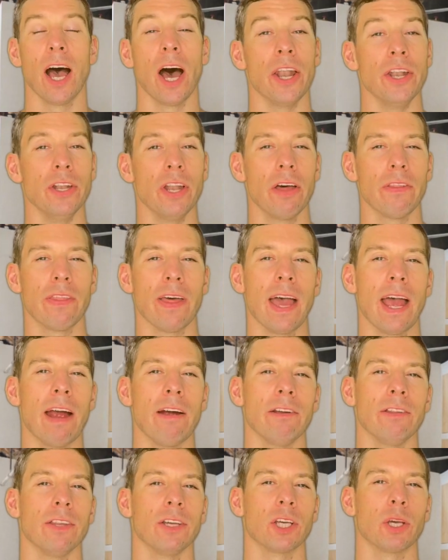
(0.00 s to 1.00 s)
Another area
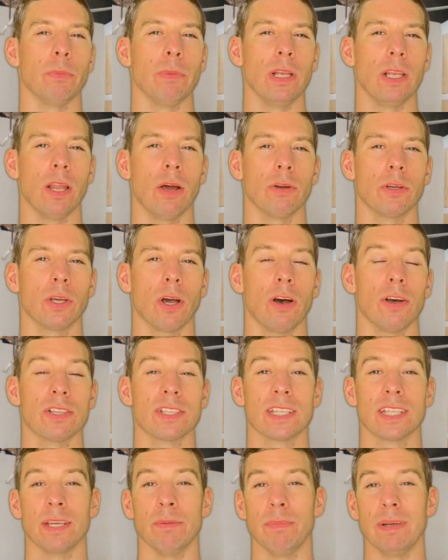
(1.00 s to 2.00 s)
that can be low
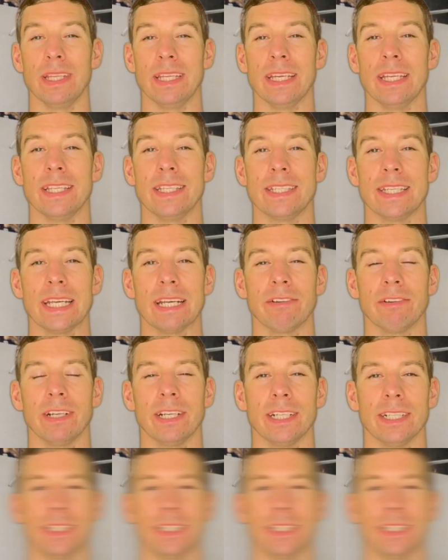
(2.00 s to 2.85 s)
cost can be the interior.